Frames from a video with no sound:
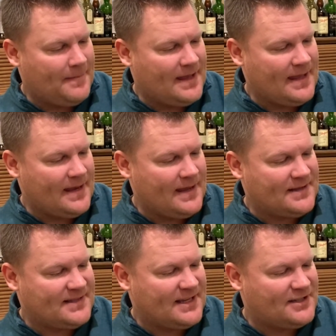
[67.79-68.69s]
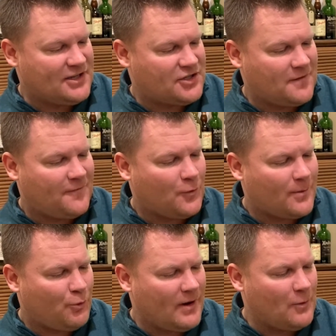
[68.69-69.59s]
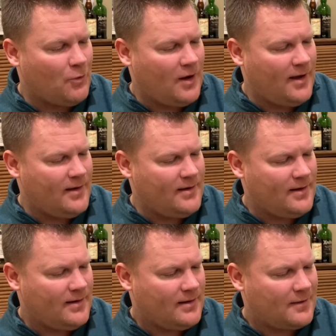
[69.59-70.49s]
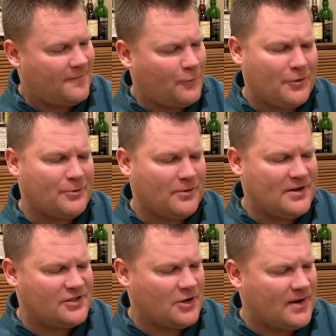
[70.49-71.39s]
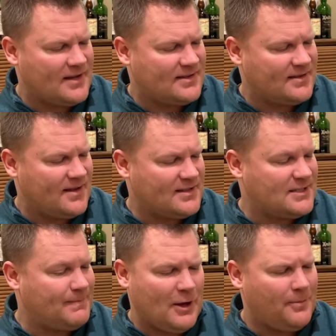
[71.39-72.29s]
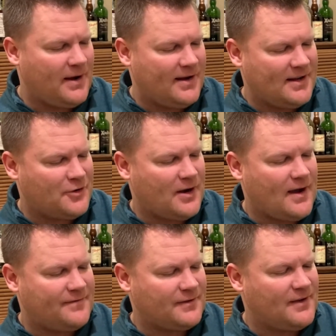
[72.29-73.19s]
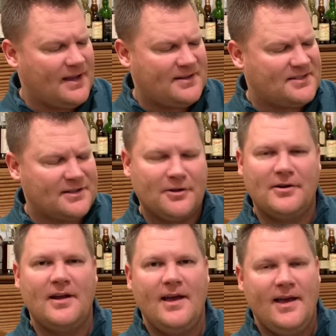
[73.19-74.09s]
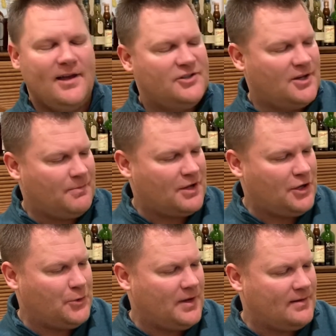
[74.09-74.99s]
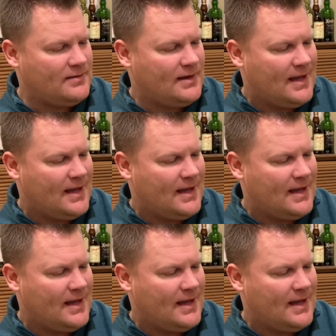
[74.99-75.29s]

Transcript: It is the edition 4.1, the fourth release showcasing the spellbinding craft of head distiller Jim McEwen,